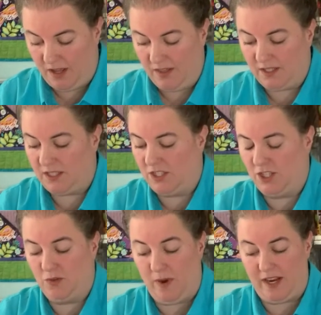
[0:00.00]
This is
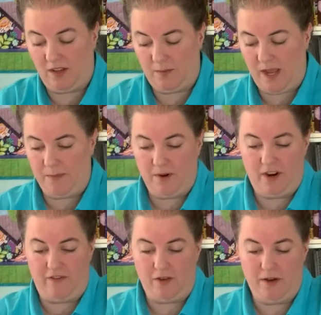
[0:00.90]
just regular paper.
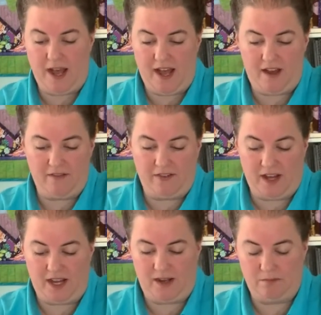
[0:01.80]
If you
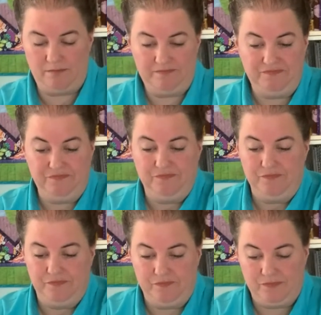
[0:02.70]
have
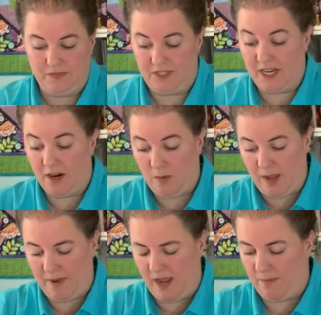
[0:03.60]

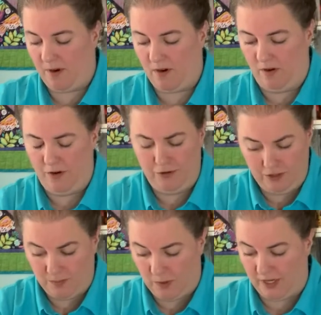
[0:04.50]
tearaway paper or
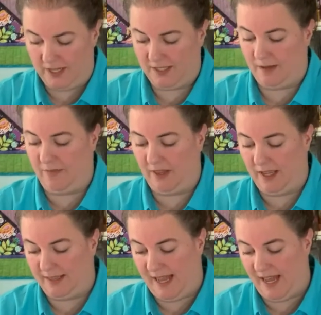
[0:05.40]
newsprint, something
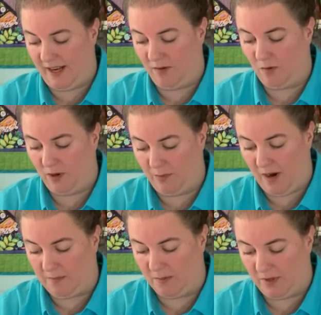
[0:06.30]
like that, it will
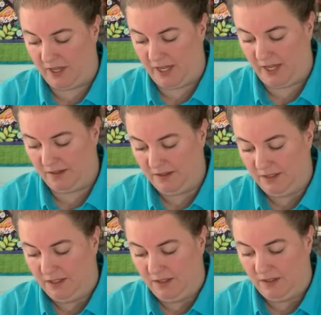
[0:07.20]
probably
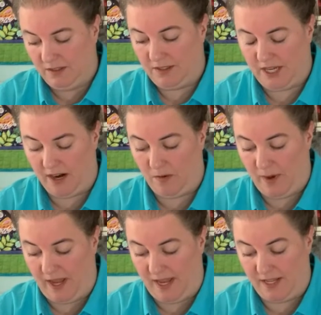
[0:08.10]
tear
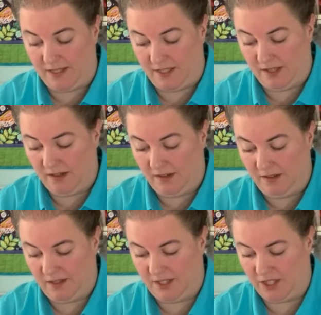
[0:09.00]
away easier
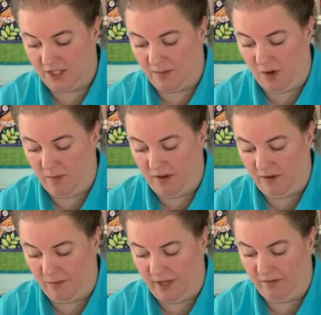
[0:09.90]
in just a moment
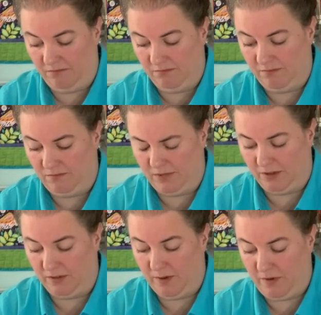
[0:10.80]
when we go
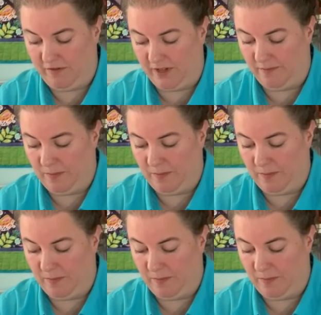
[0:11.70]
to remove it.